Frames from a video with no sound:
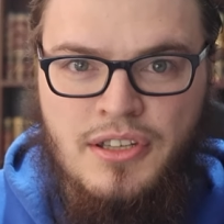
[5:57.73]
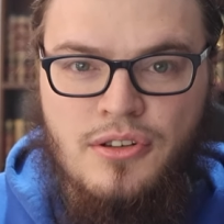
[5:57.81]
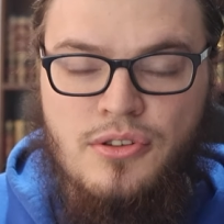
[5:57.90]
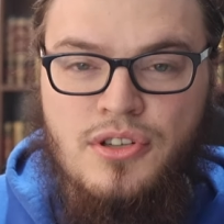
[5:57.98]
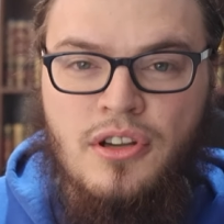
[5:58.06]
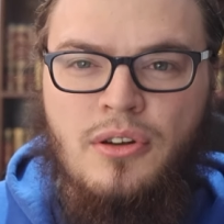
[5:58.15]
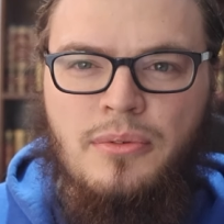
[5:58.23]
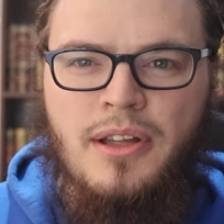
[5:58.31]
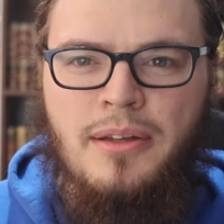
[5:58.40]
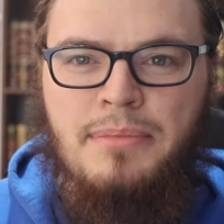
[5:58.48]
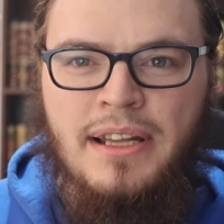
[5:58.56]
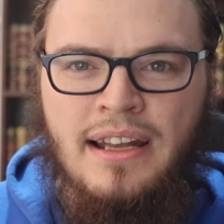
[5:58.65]
You know, shirk
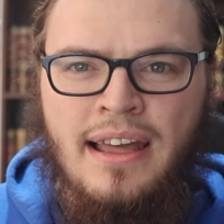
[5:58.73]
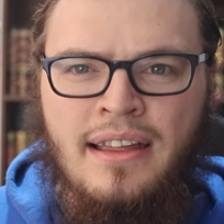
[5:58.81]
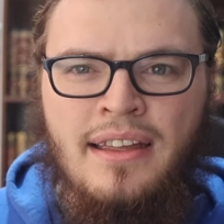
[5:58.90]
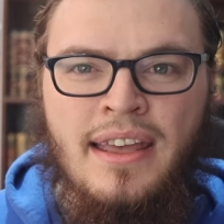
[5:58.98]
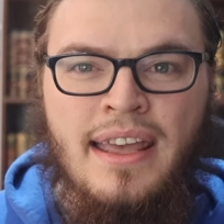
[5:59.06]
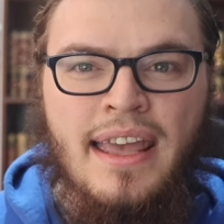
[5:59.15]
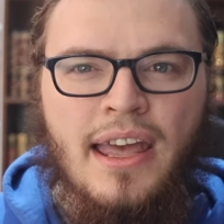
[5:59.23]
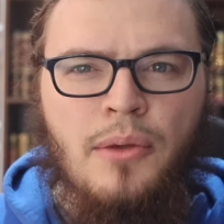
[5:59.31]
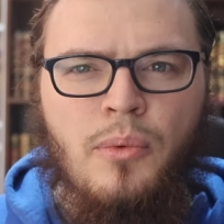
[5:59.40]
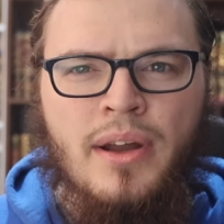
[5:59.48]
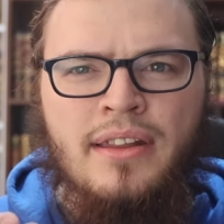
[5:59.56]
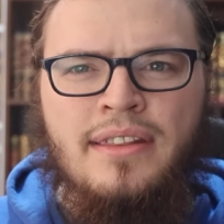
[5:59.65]
billah.
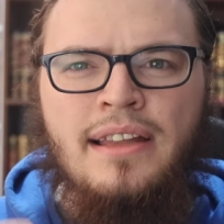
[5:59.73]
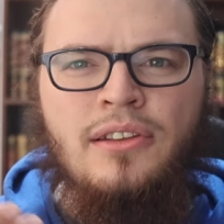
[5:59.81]
And what are they